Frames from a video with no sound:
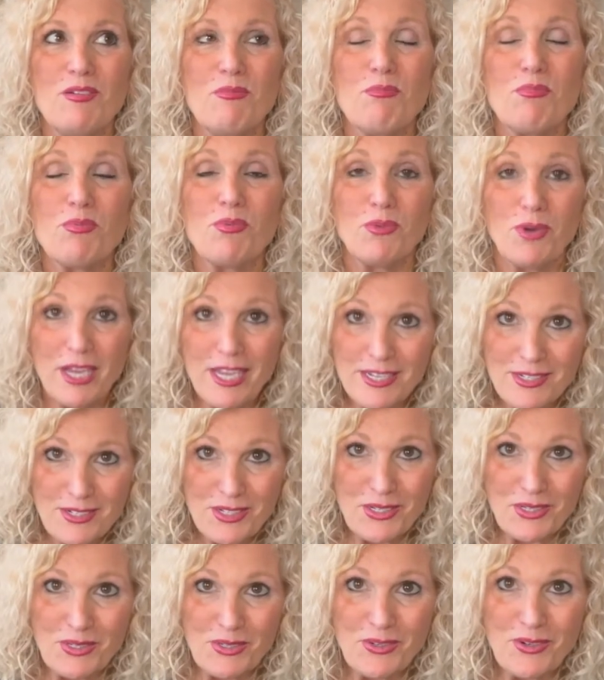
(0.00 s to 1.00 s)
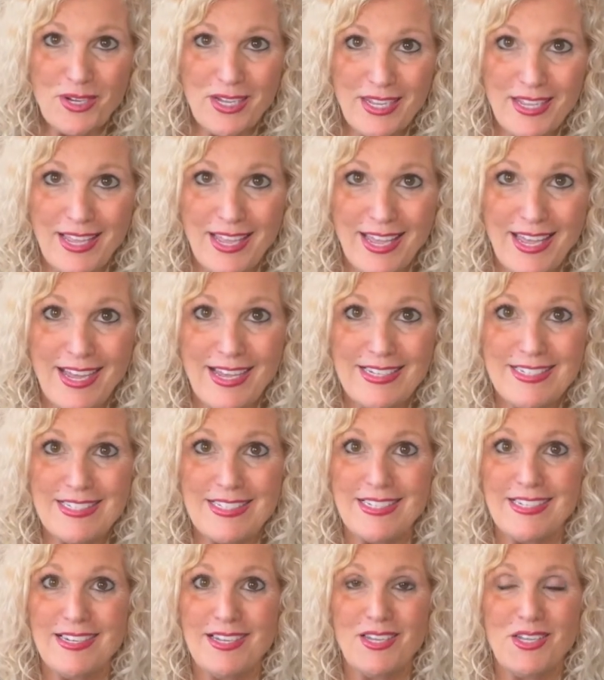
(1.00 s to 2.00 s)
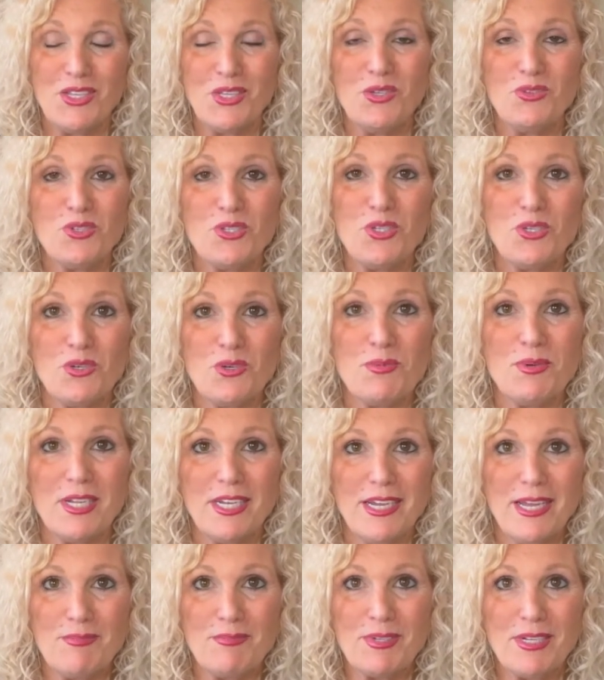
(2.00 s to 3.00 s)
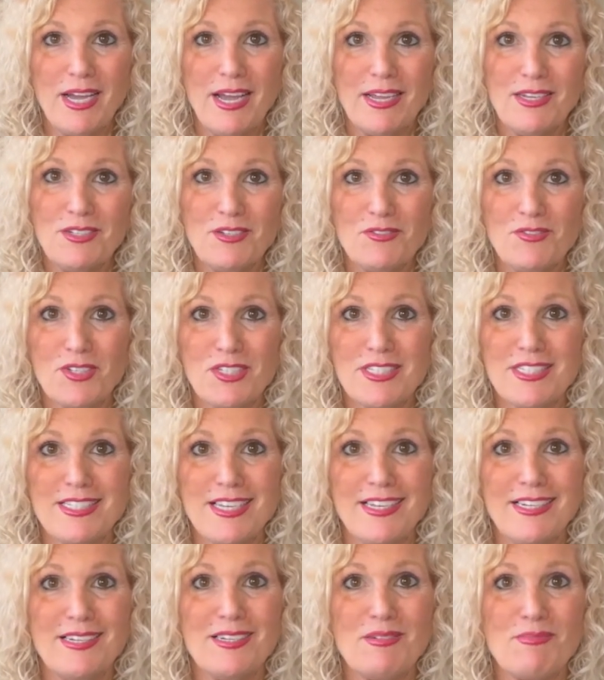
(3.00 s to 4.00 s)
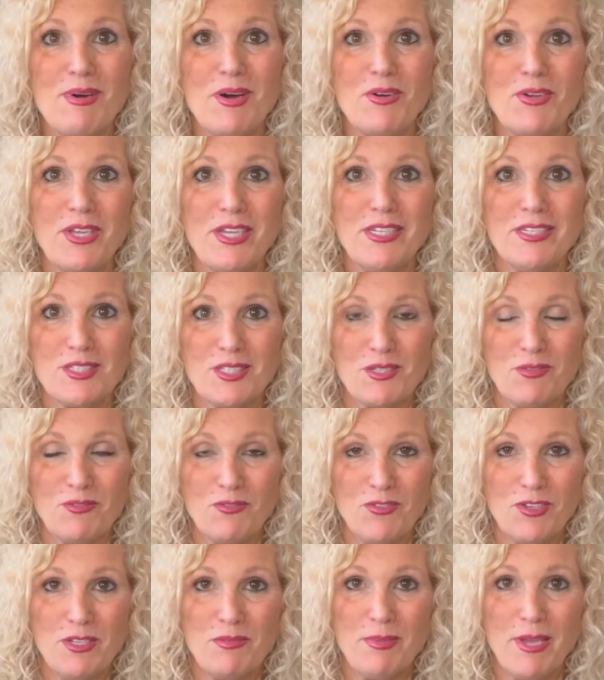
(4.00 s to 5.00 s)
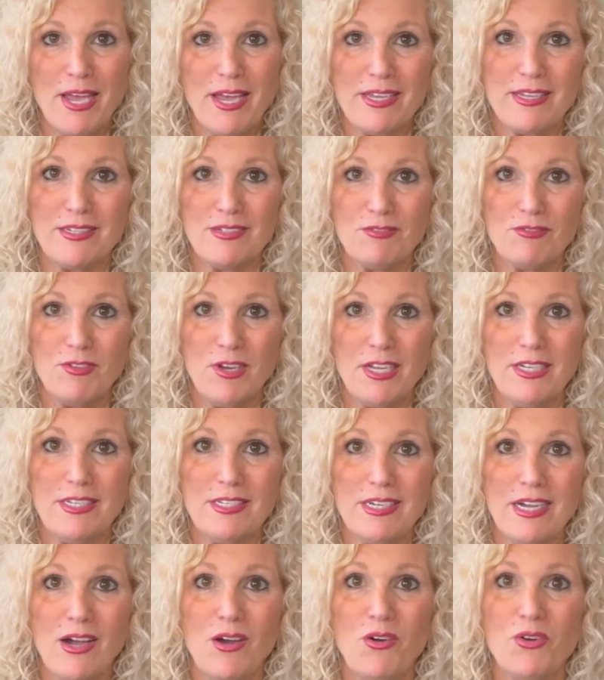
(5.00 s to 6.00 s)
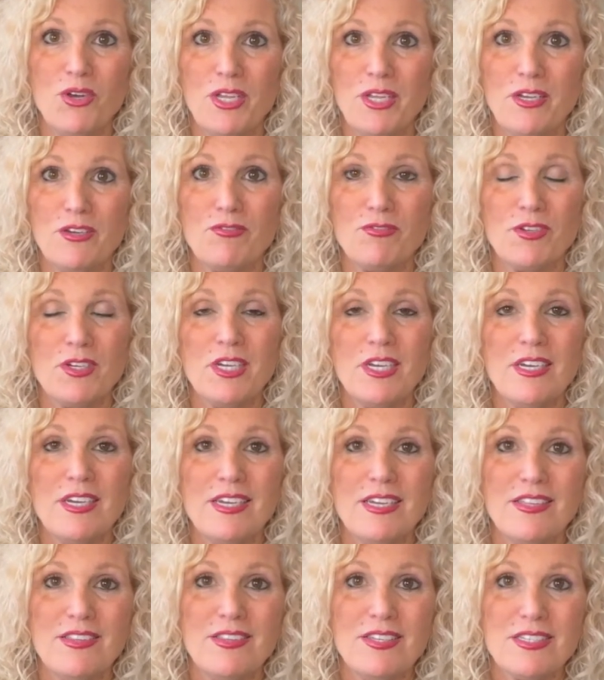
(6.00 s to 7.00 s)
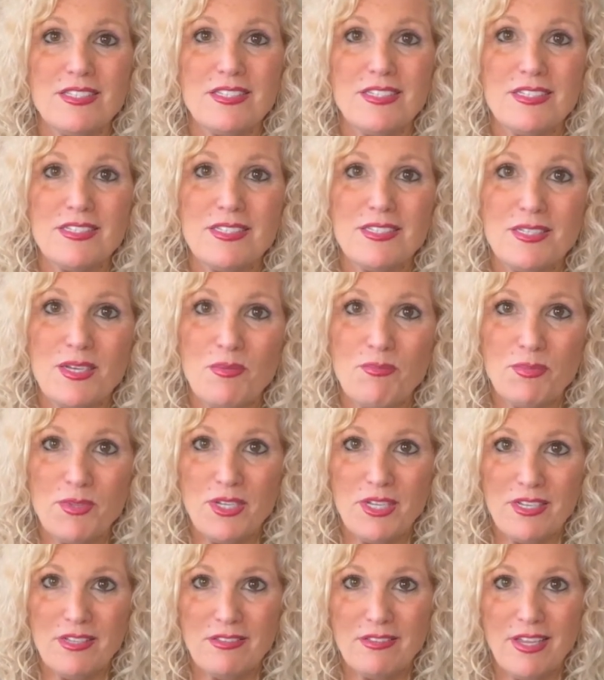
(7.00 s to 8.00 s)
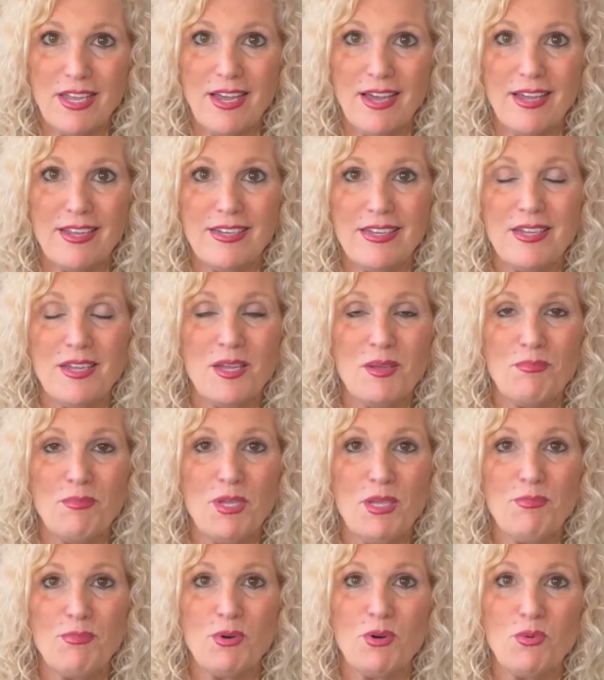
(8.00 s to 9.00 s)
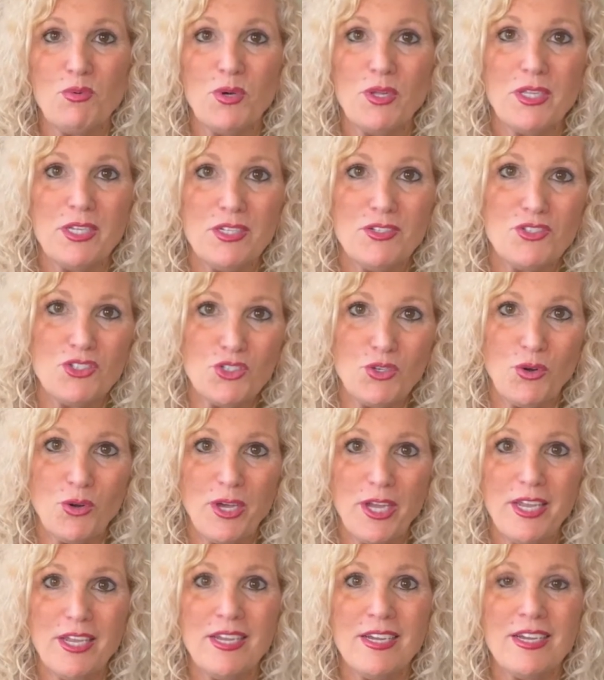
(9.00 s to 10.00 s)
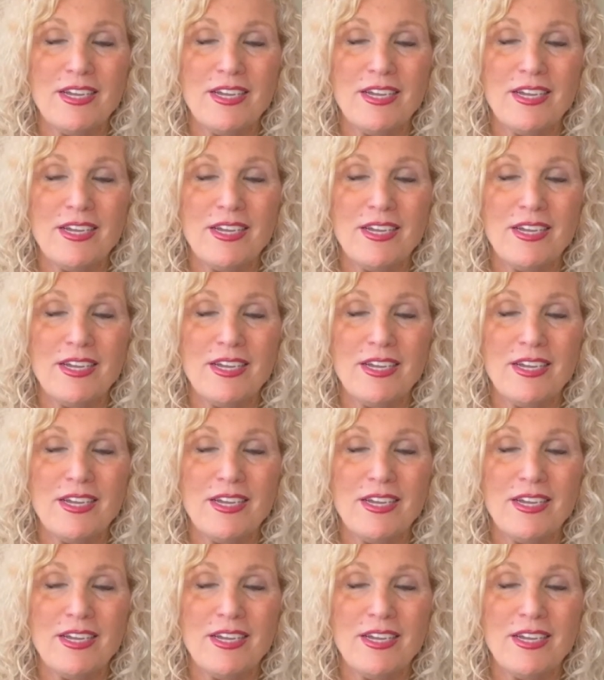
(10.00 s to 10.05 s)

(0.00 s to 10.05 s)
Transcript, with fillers: brand new at YouTube and I'm kind of excited about getting some feedback and finding out if this is something that people will enjoy